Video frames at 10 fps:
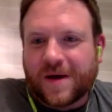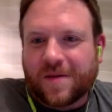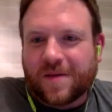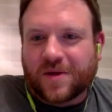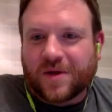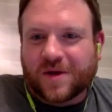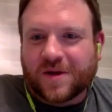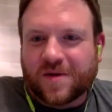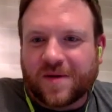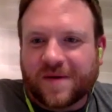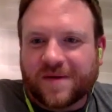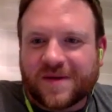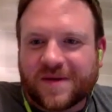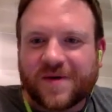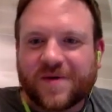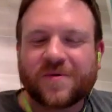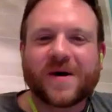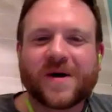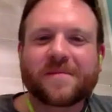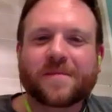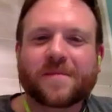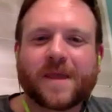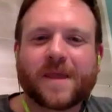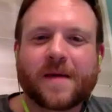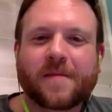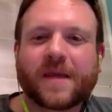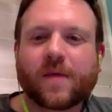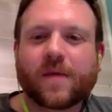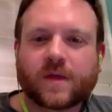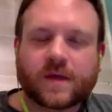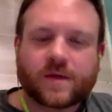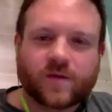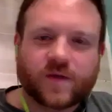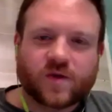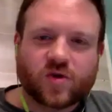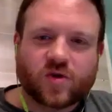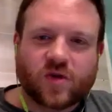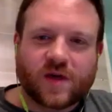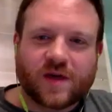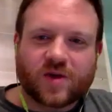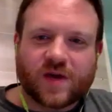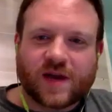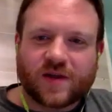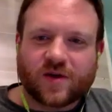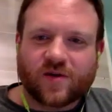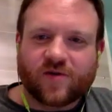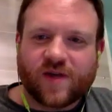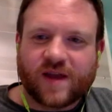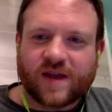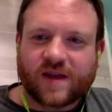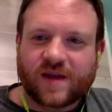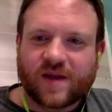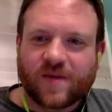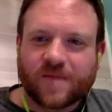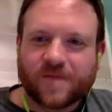budget at the moment. So Micky, what's challenging or draining you?